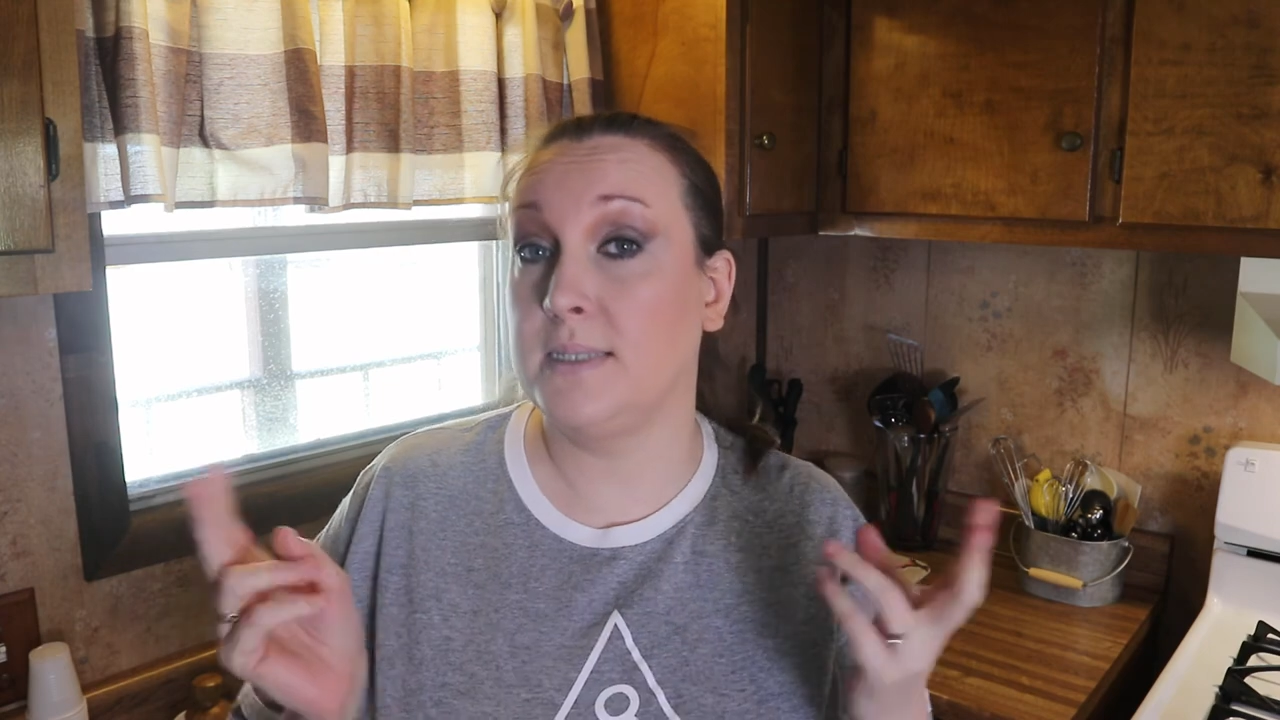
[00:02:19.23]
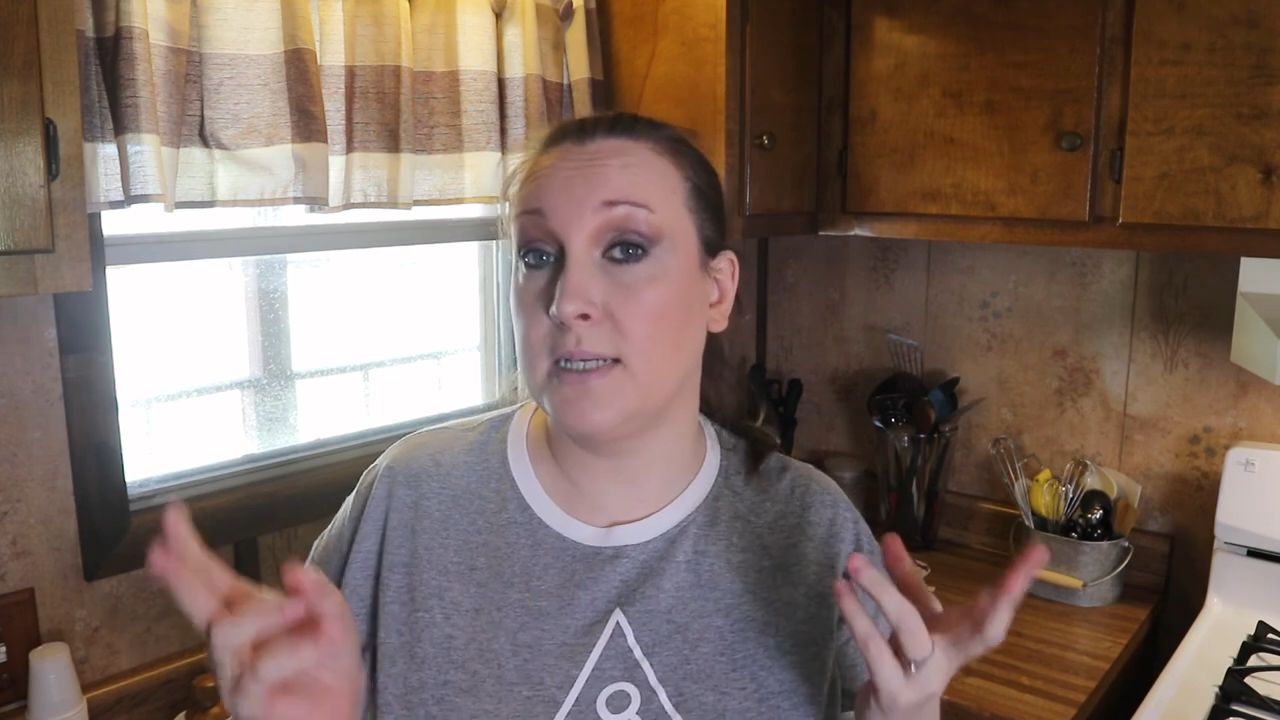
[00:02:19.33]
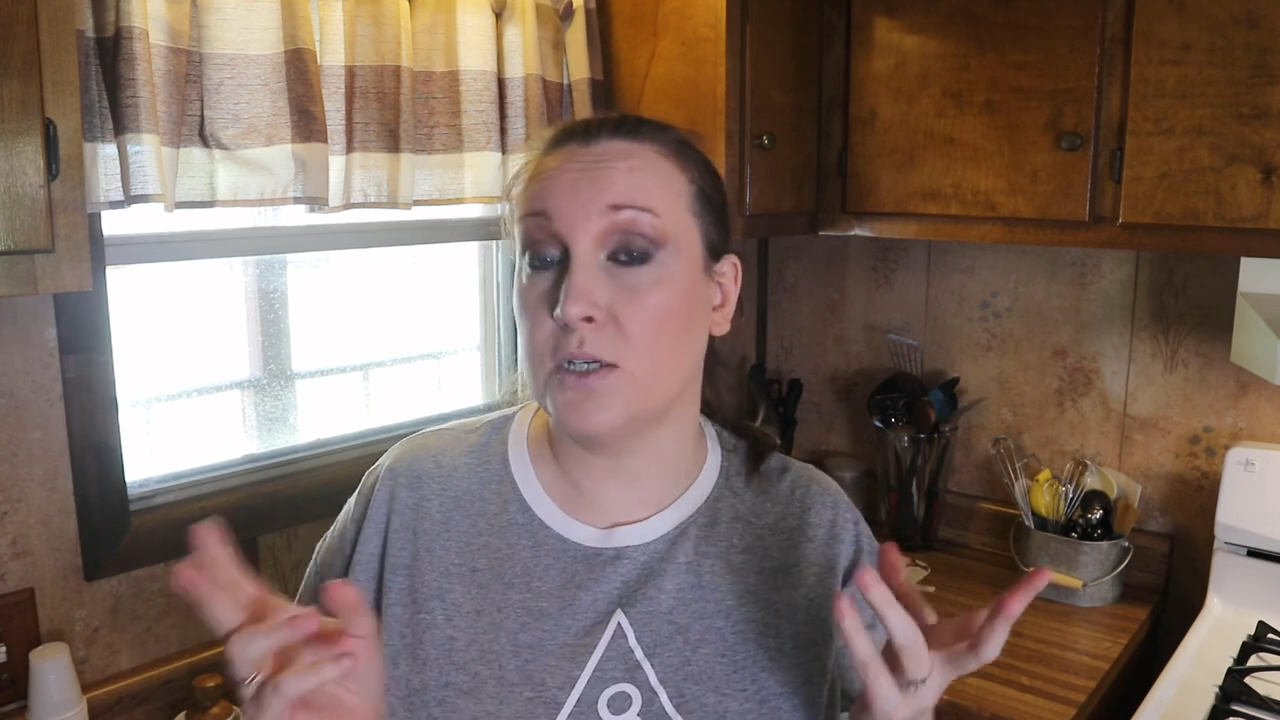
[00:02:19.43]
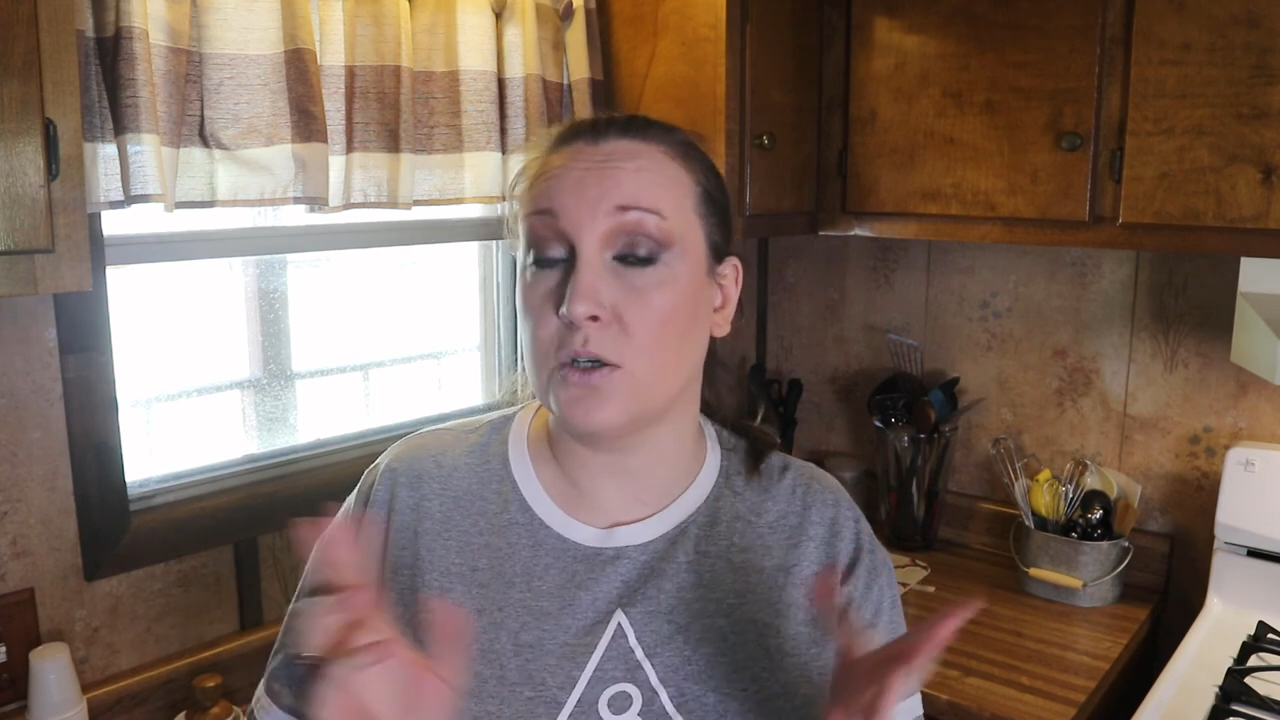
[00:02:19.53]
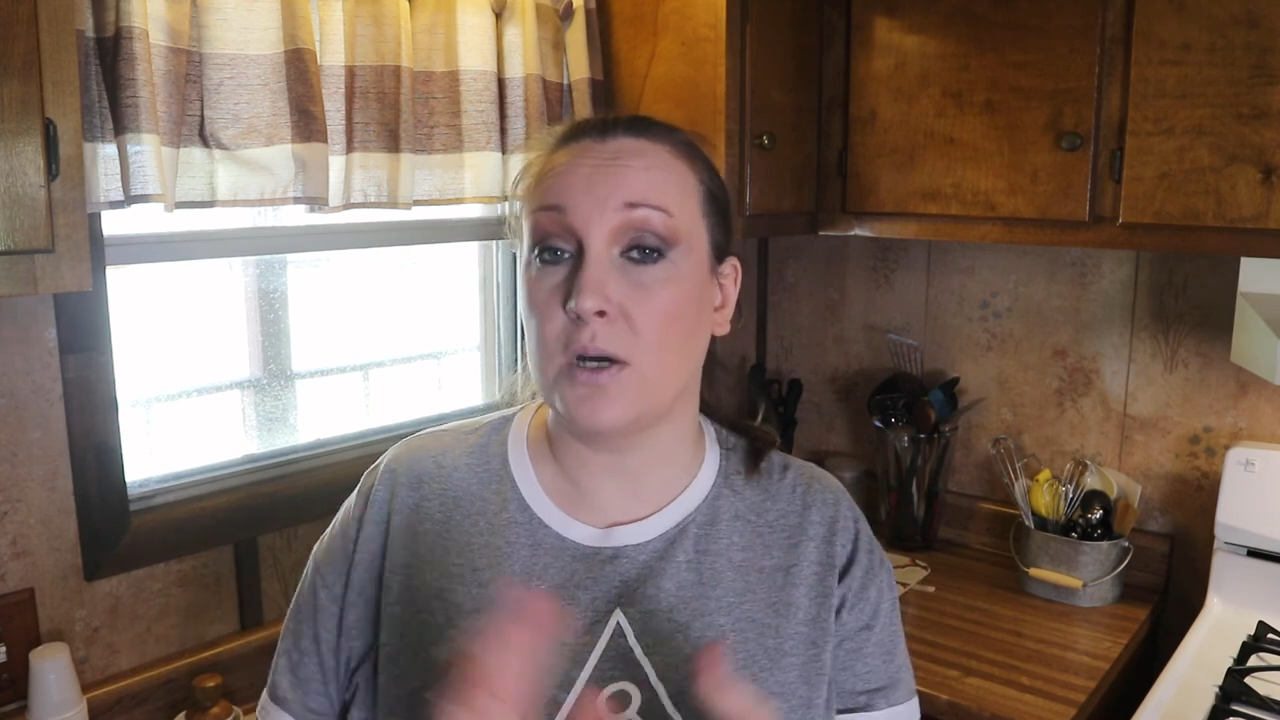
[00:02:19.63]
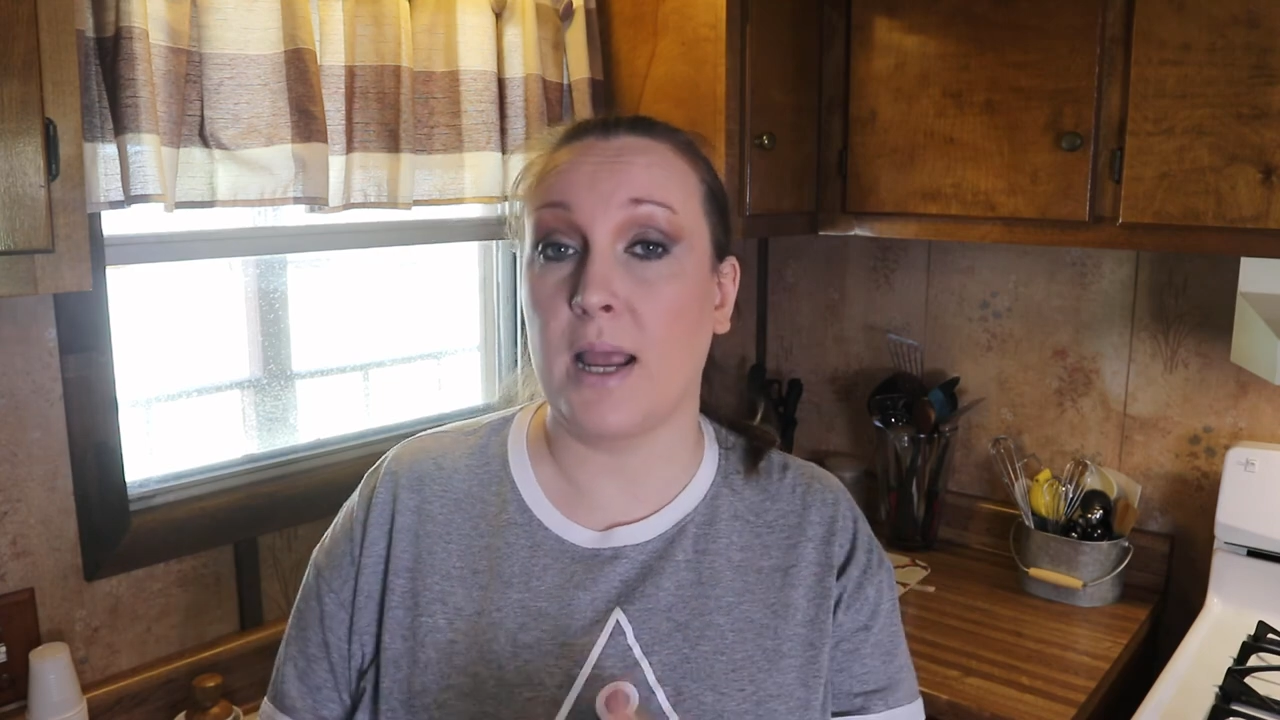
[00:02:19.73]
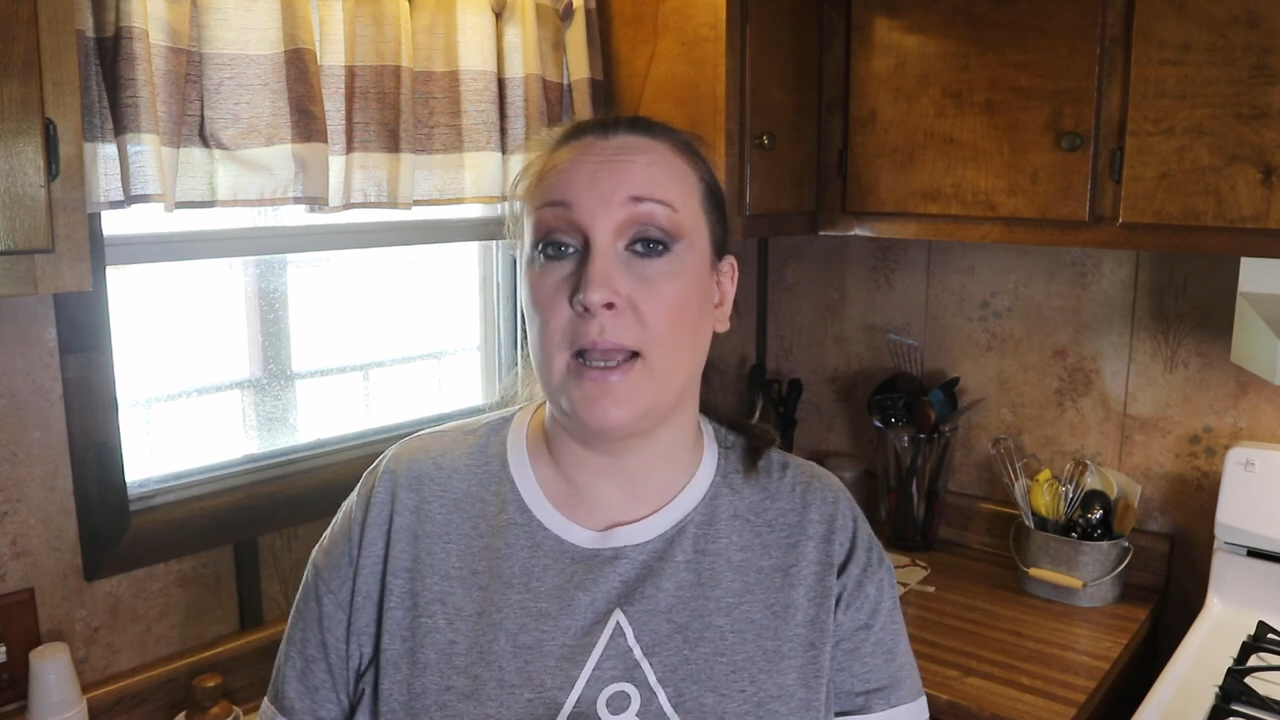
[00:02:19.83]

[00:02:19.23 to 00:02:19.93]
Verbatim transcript: dinner